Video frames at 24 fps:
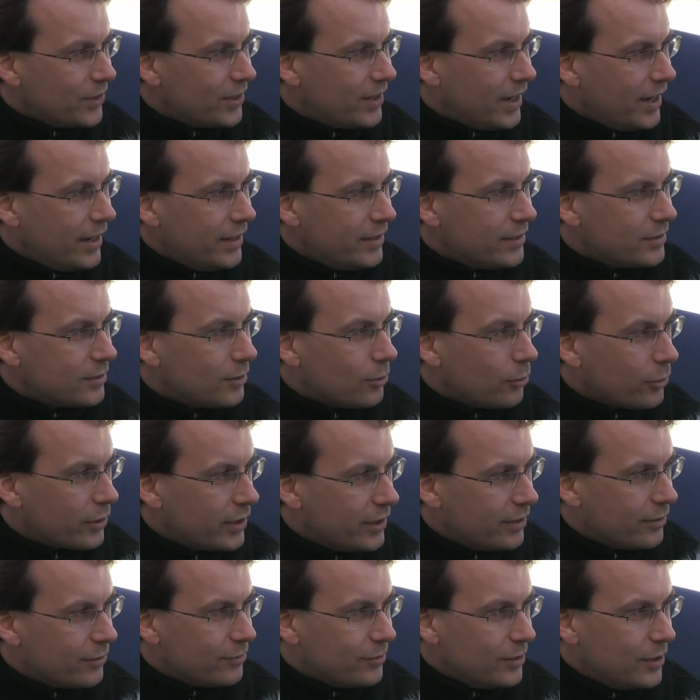guy and
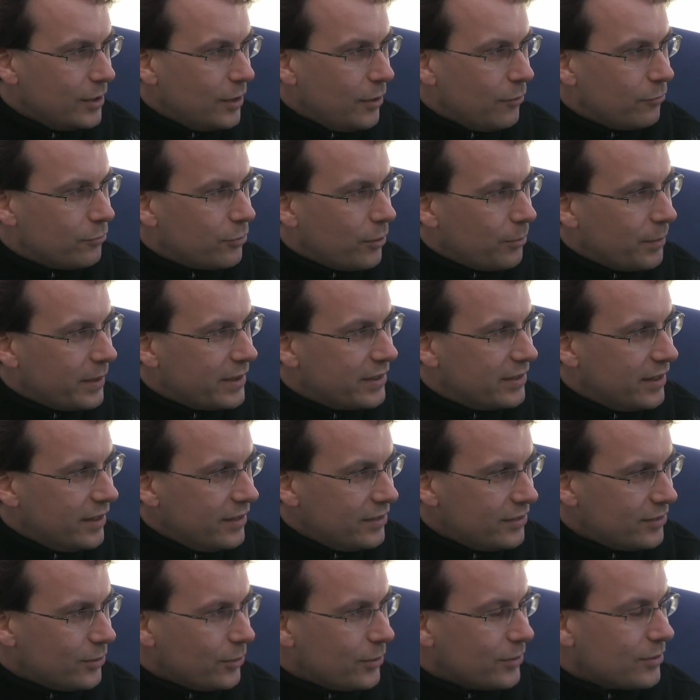looking from my
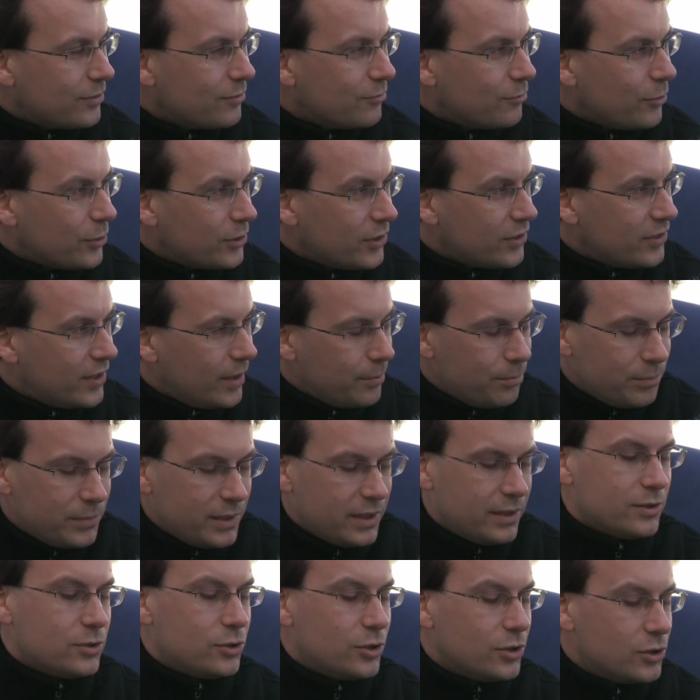desk on what is
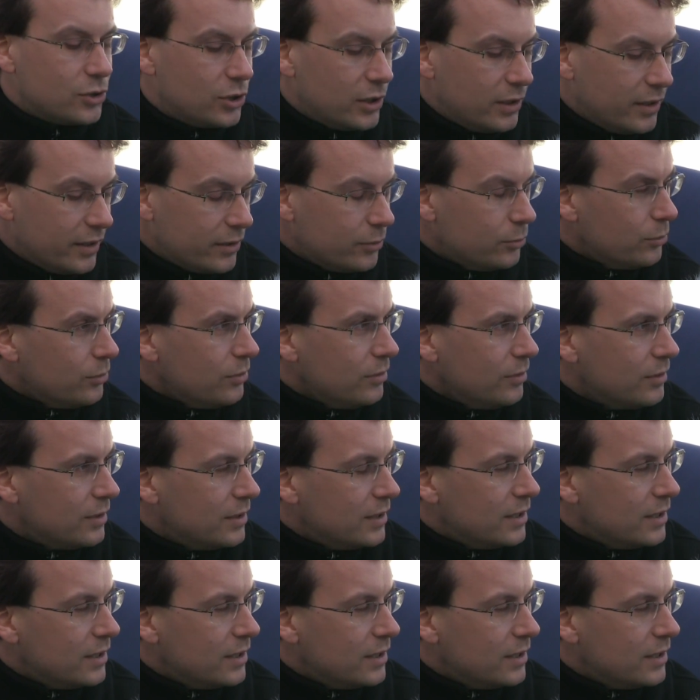happening in Szczecin Lagoon.